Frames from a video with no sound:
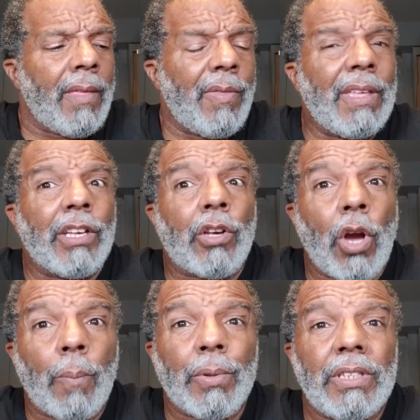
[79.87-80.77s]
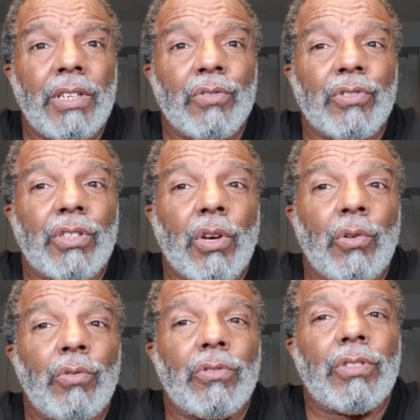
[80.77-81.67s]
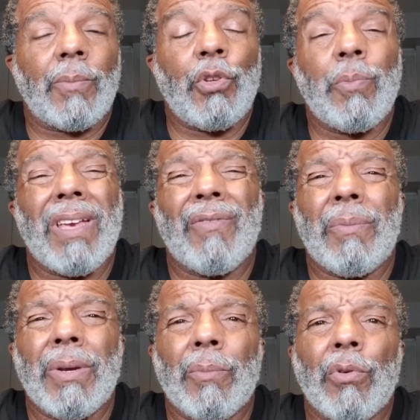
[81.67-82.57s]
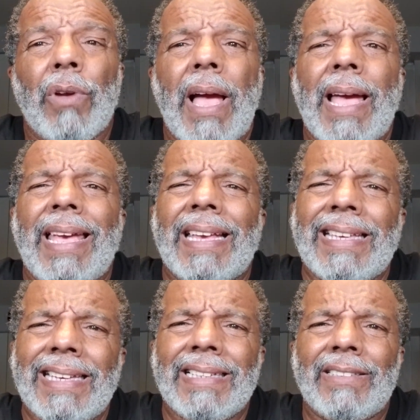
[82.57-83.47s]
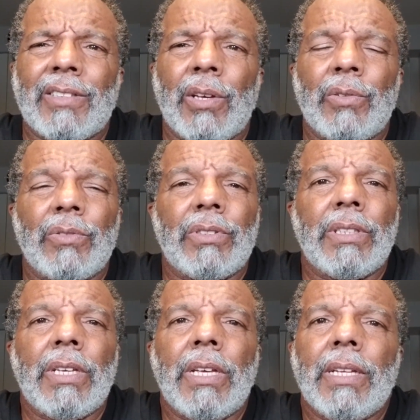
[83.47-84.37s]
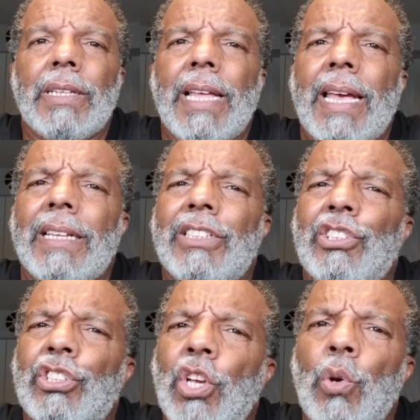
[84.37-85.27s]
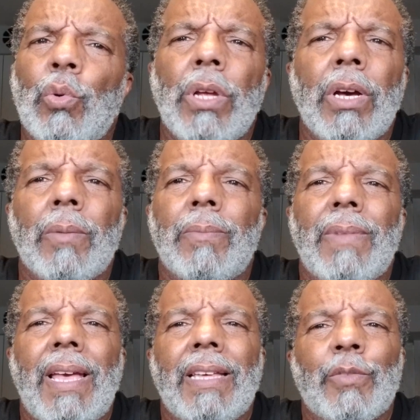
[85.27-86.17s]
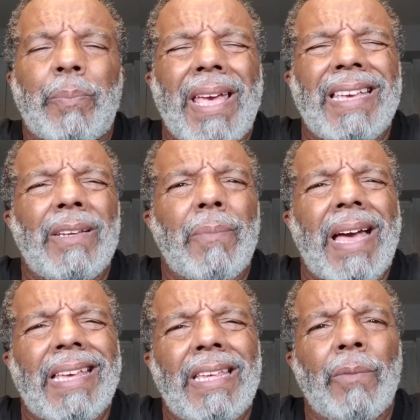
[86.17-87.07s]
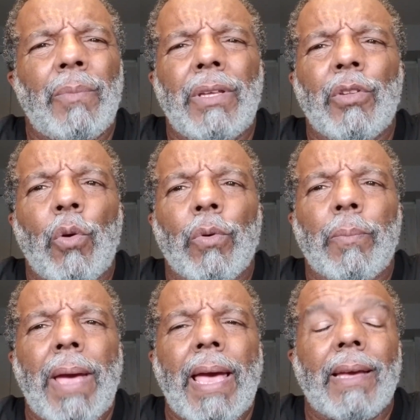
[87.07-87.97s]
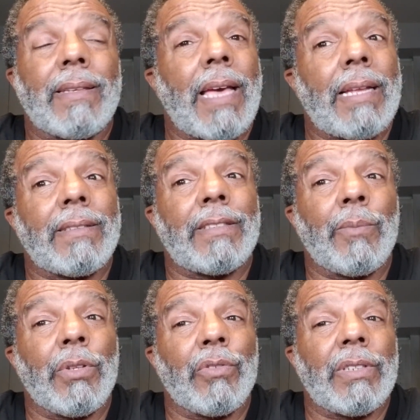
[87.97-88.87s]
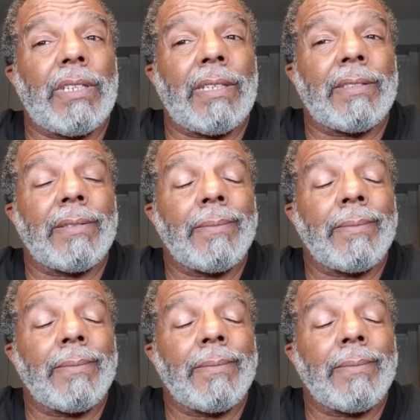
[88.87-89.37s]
Then a couple of years ago, some of you may remember, I had kidney stones that showed up as pain in my hip and lower back, kind of similar to this.